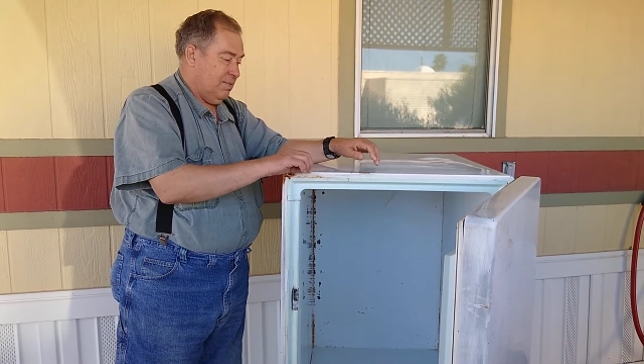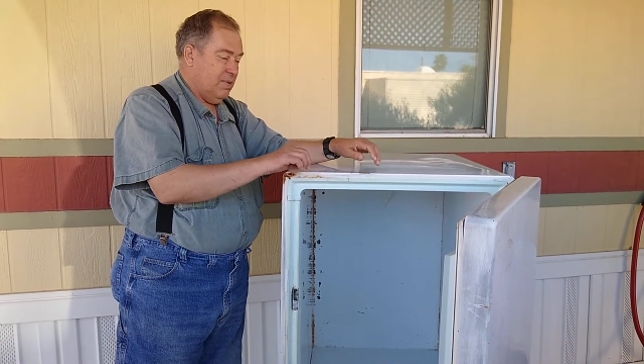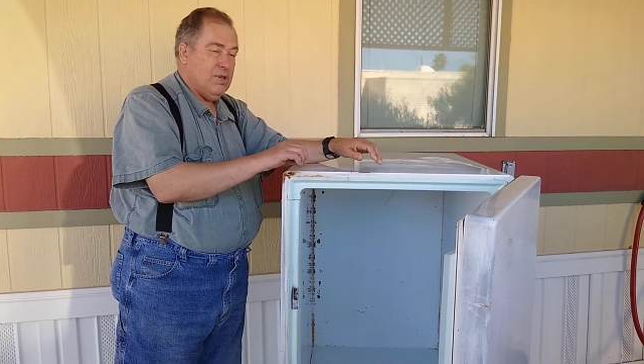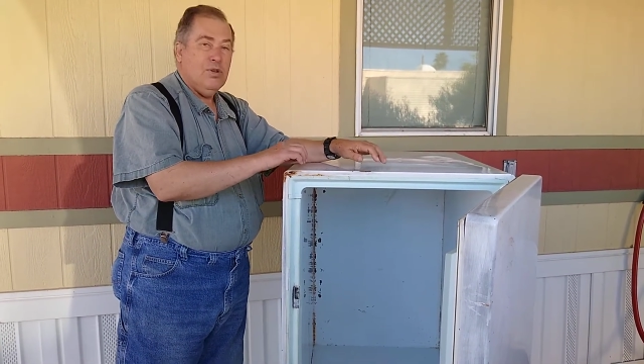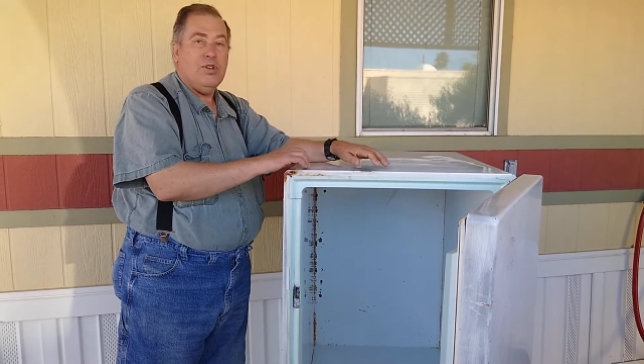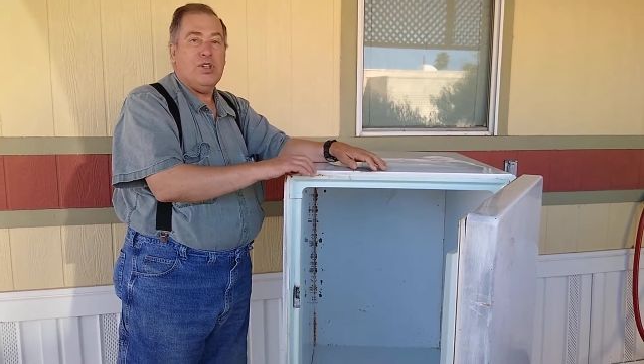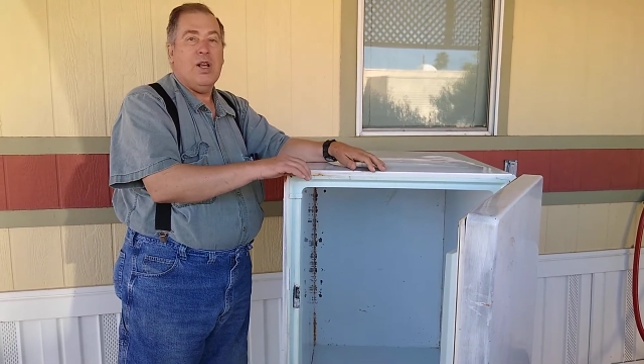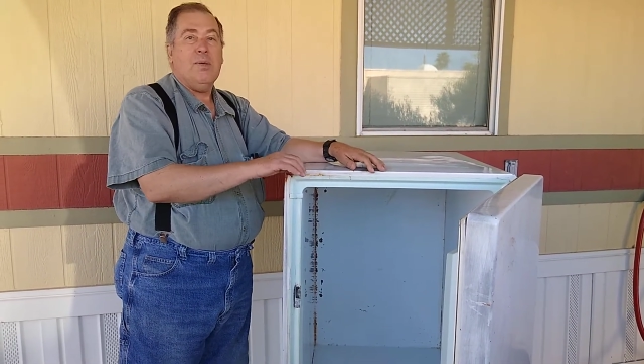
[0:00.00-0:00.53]

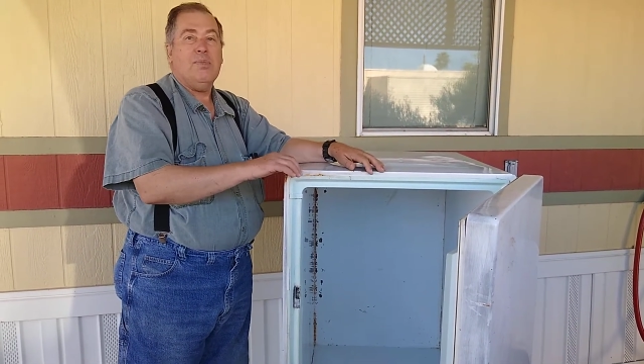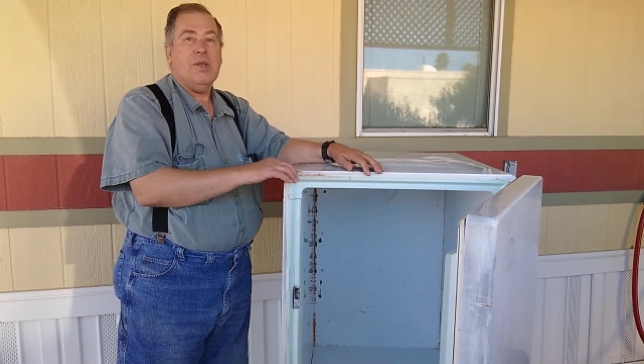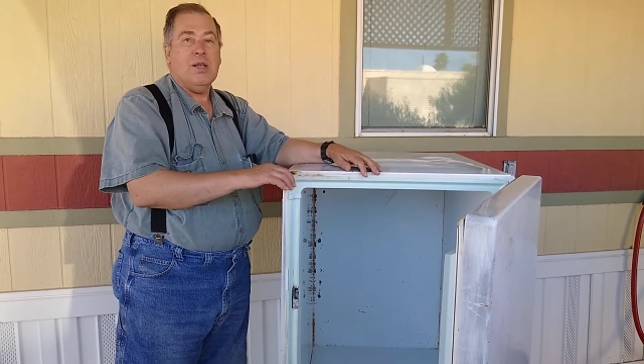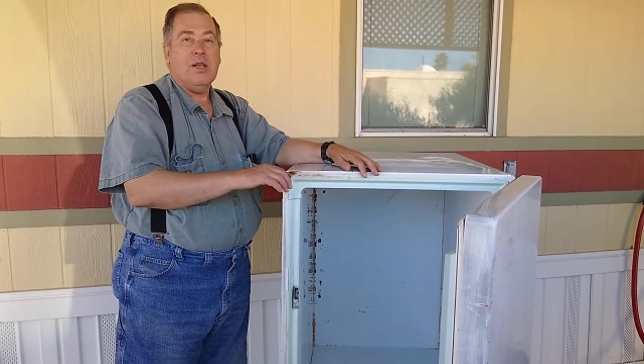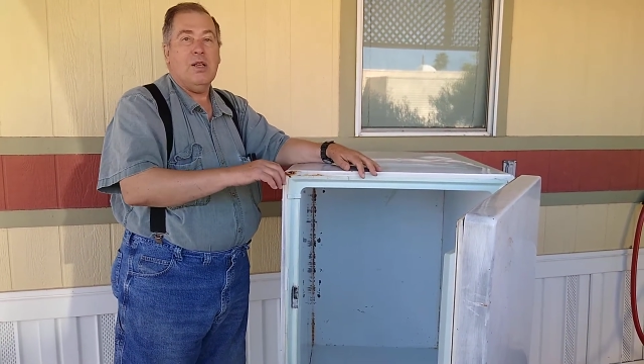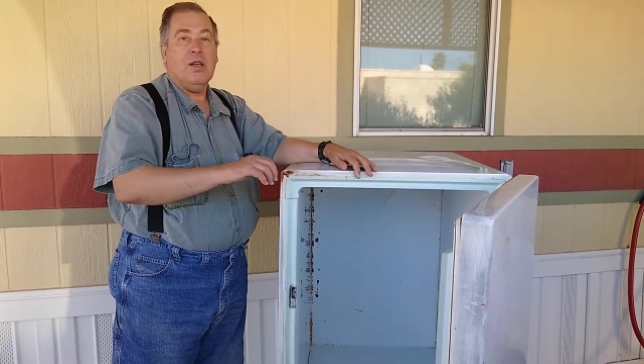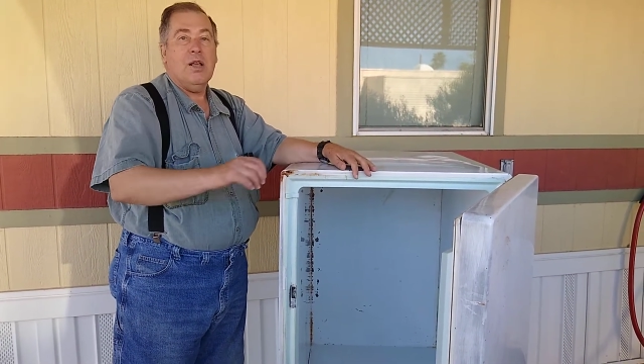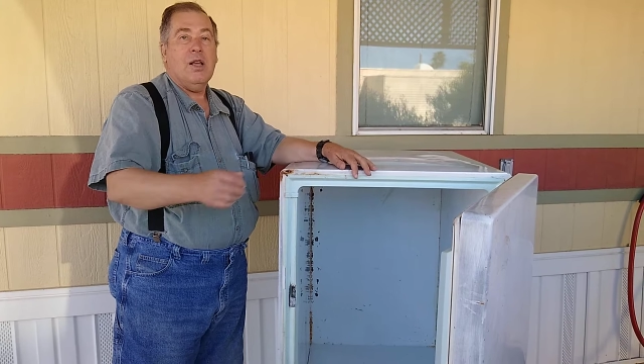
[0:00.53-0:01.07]
do
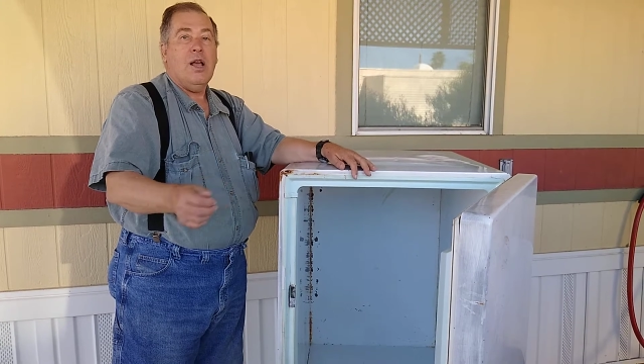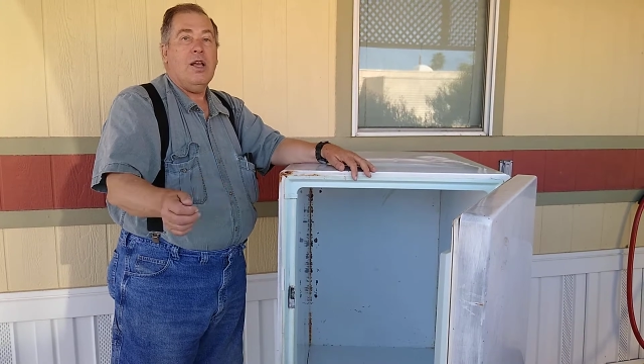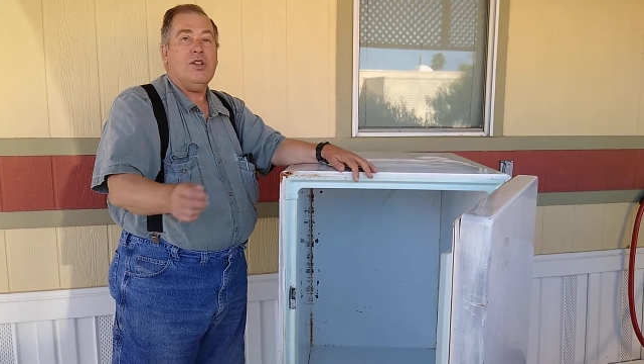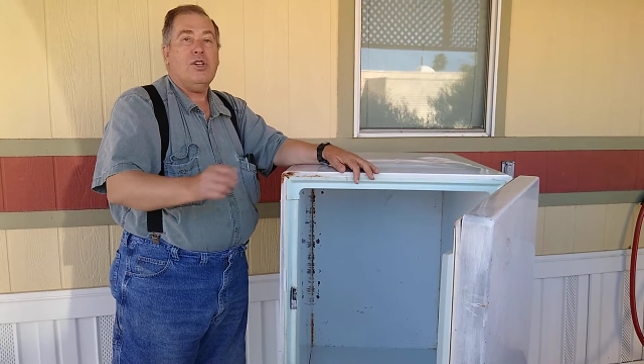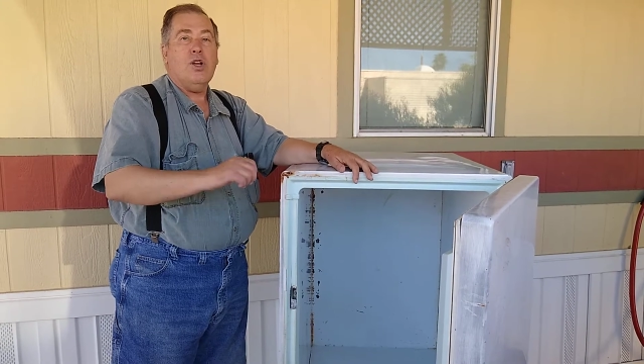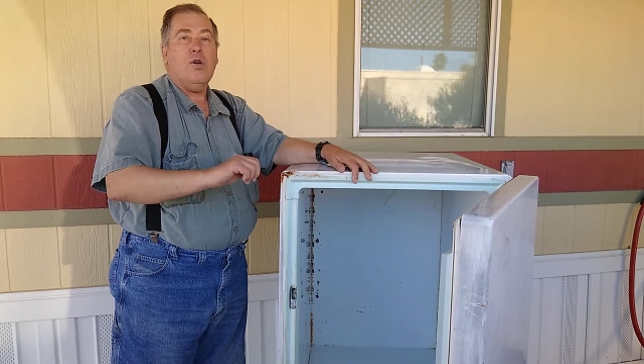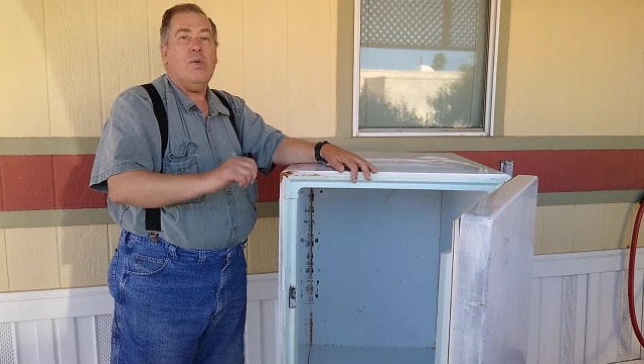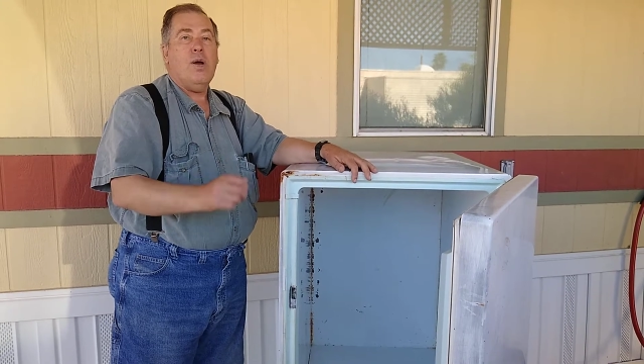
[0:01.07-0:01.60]
something. I
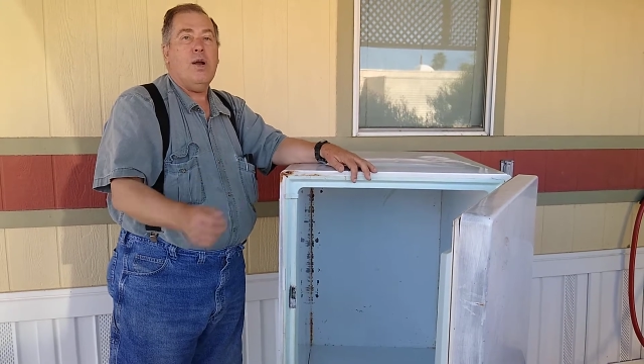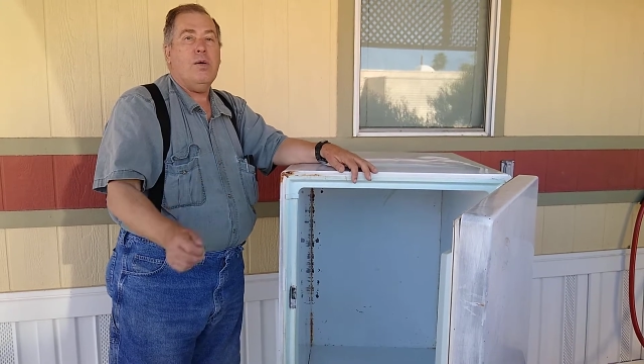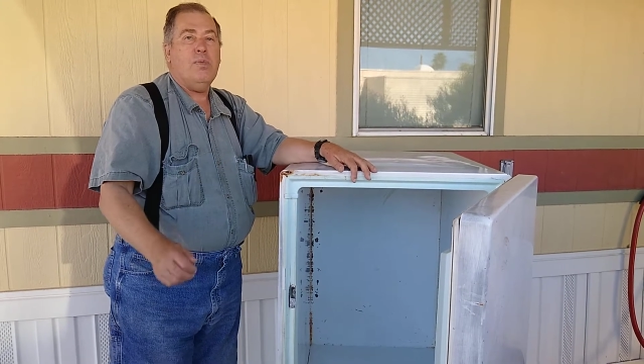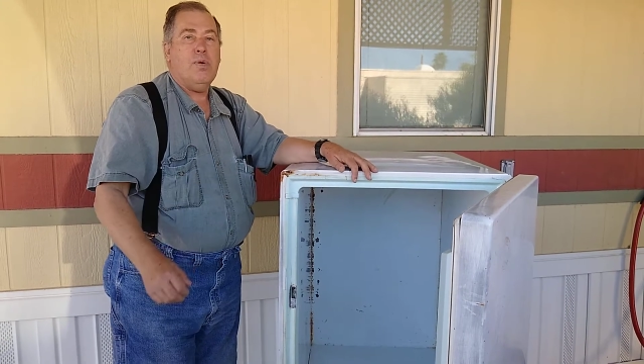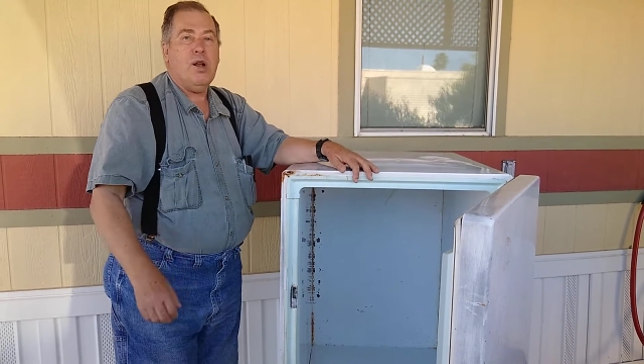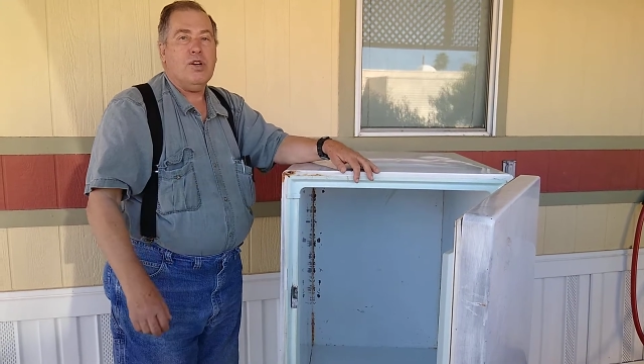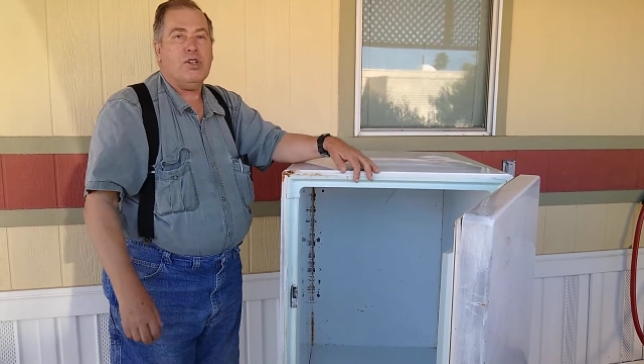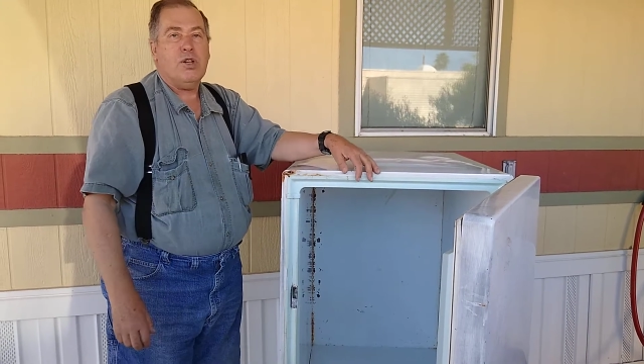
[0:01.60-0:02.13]
still wire
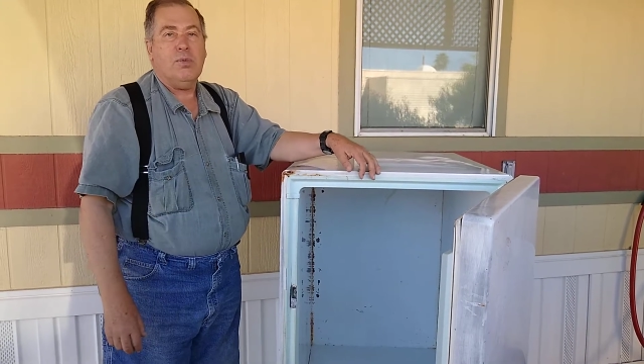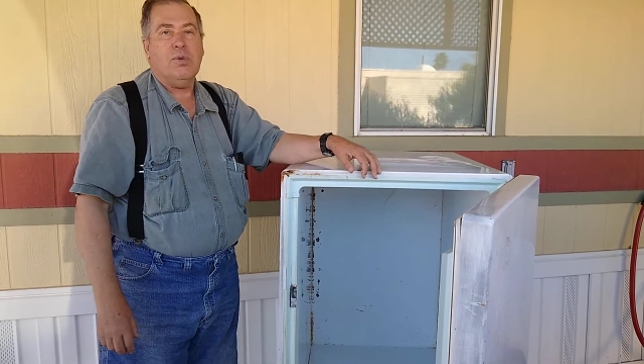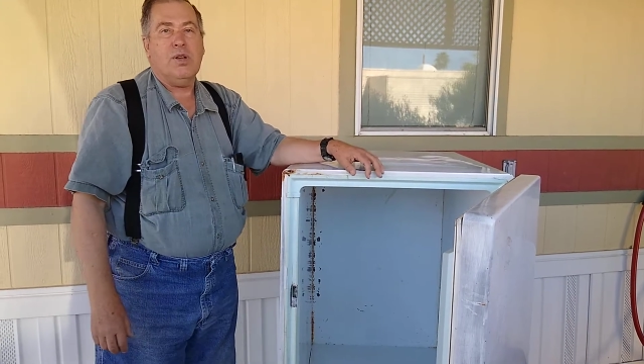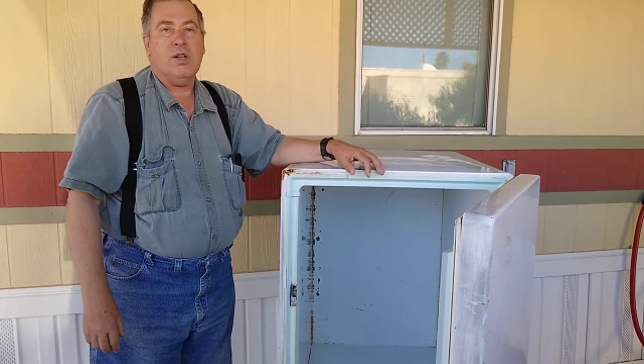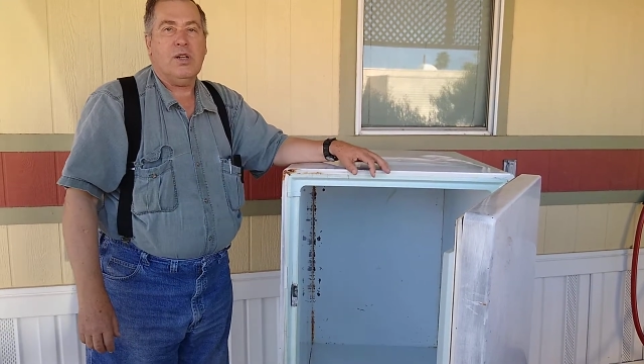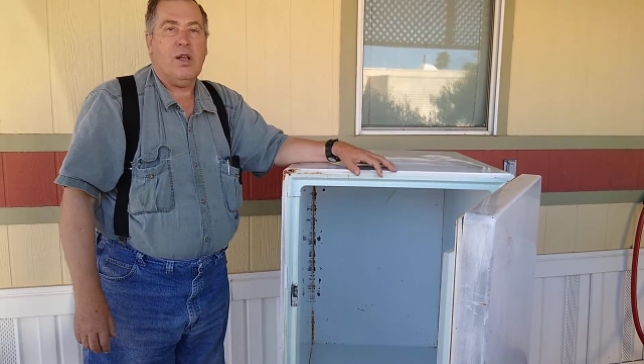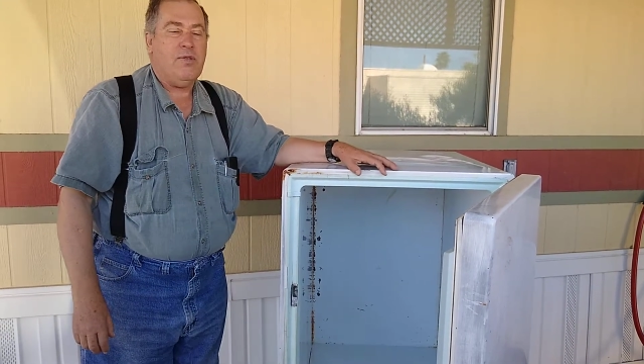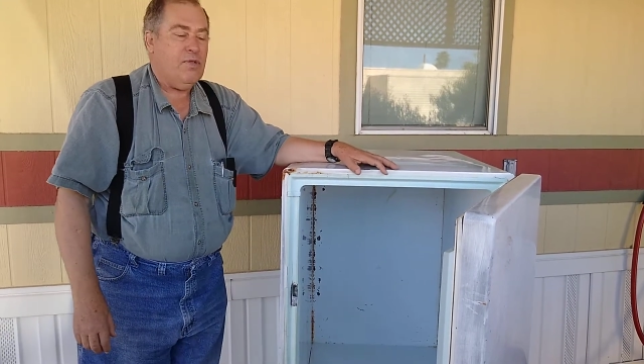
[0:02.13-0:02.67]
brushed it because